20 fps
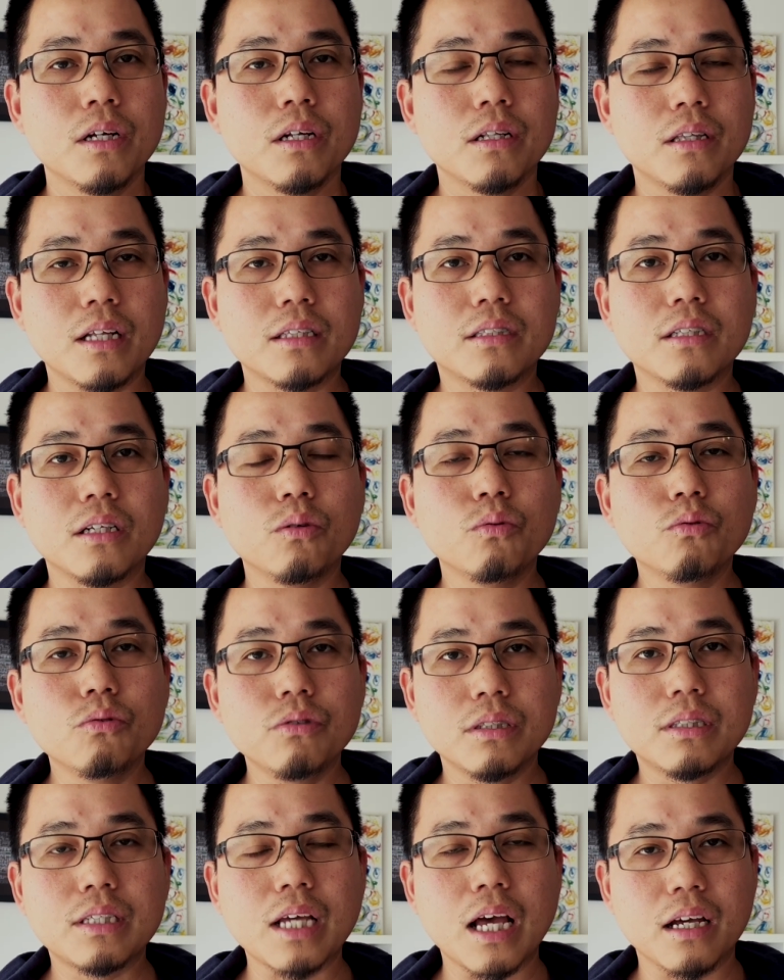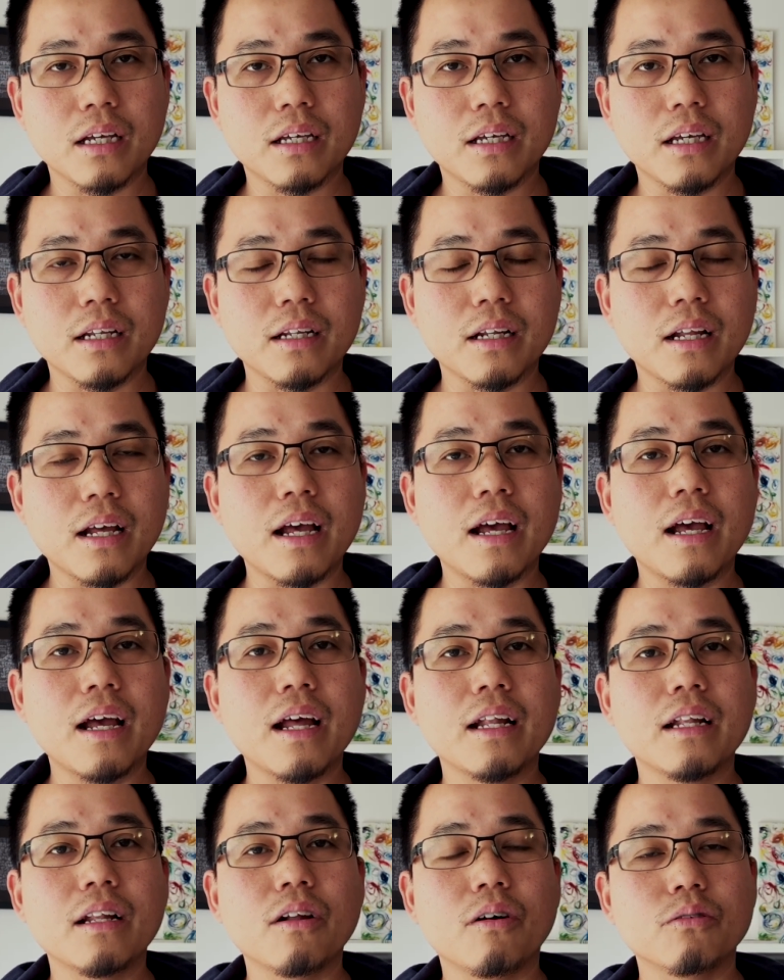That's a noon sakin.
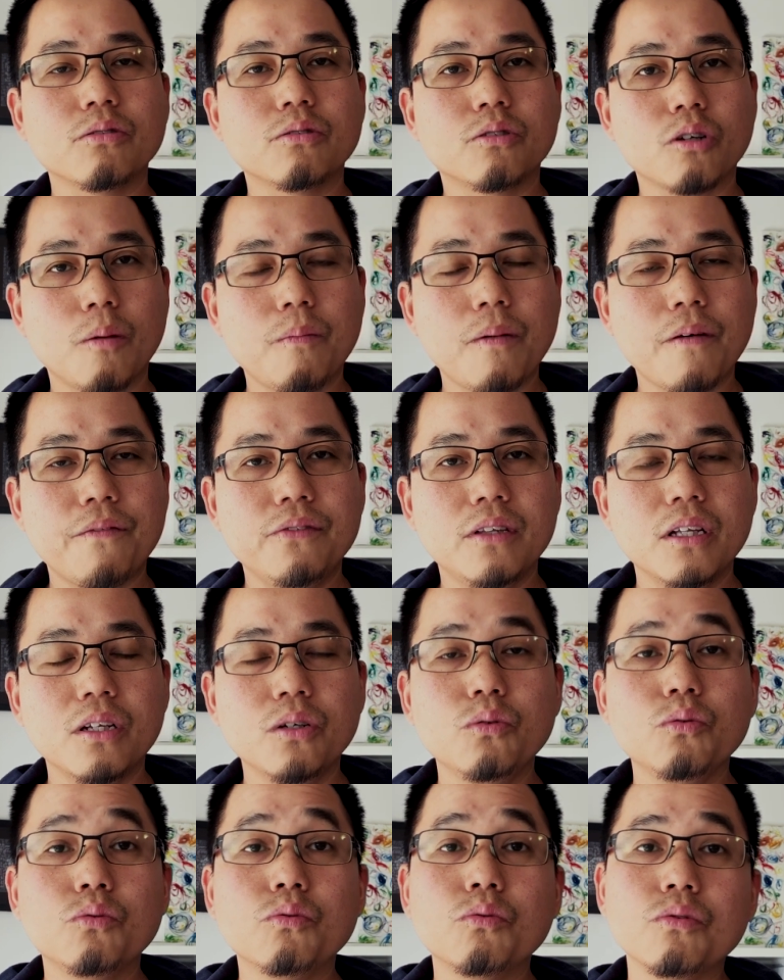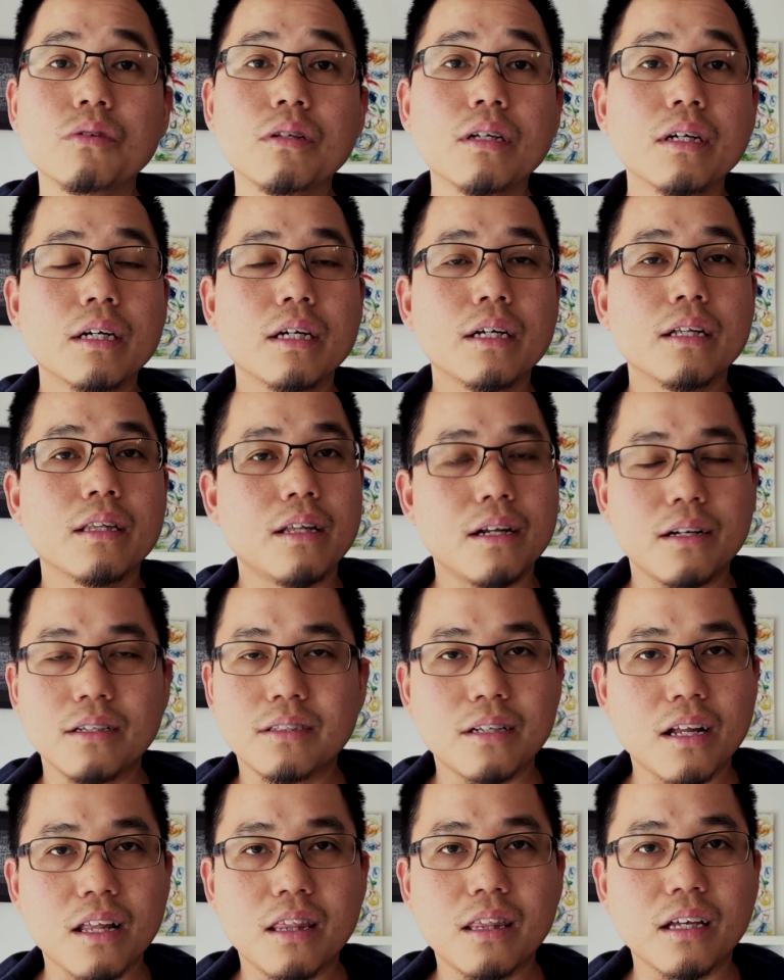And on top of the noon there
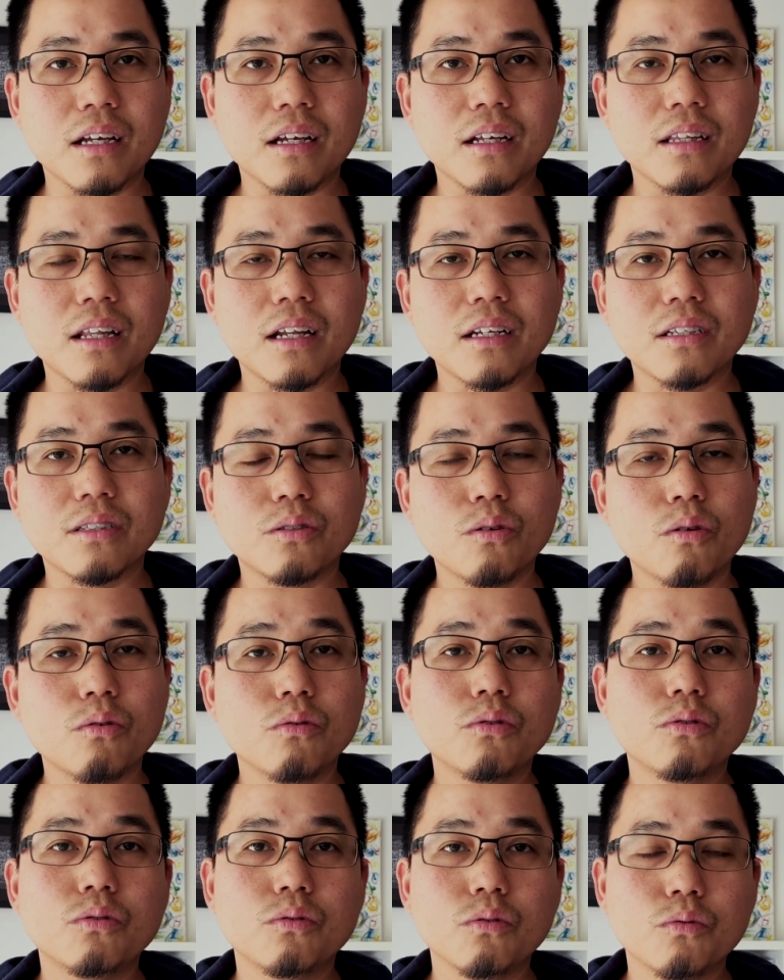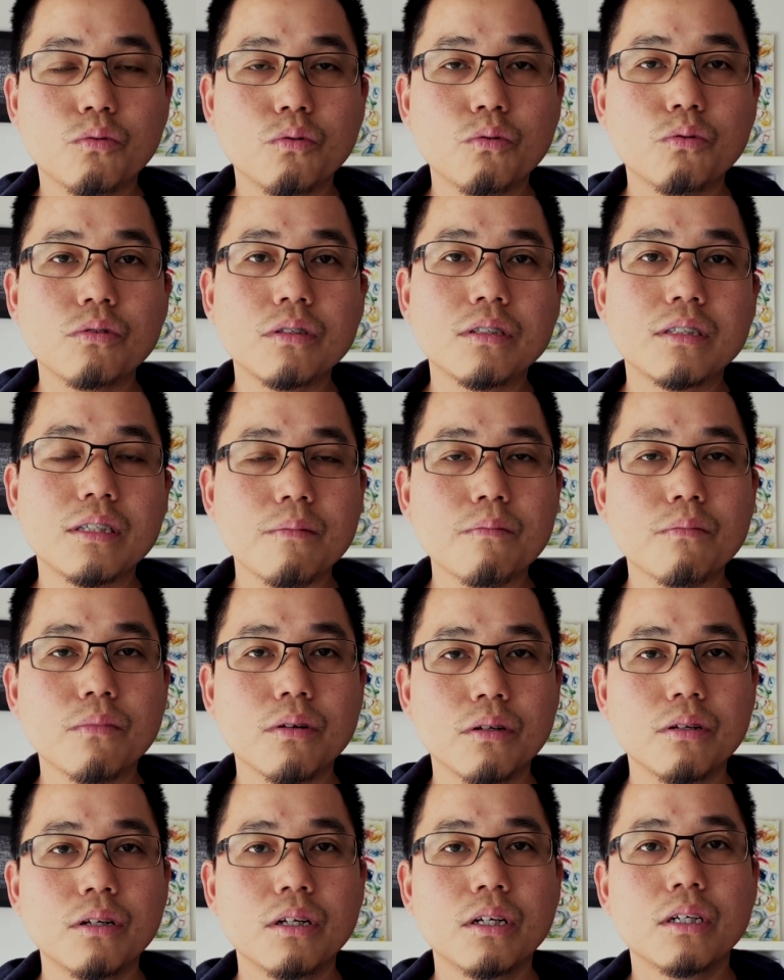is nothing. There is no sukoon
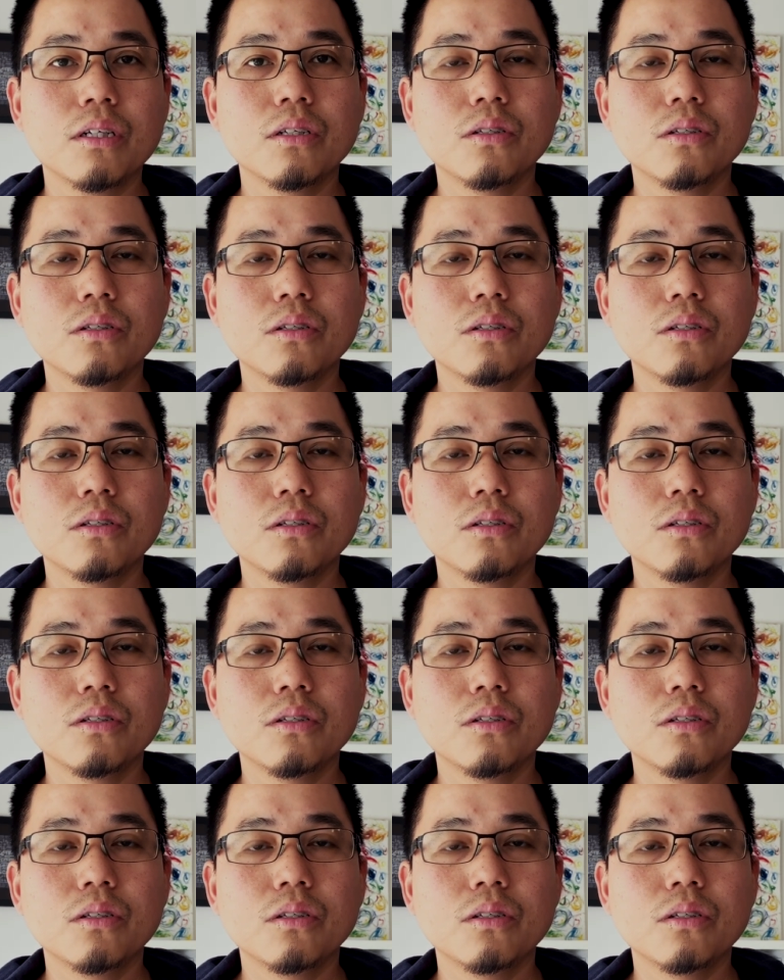symbol.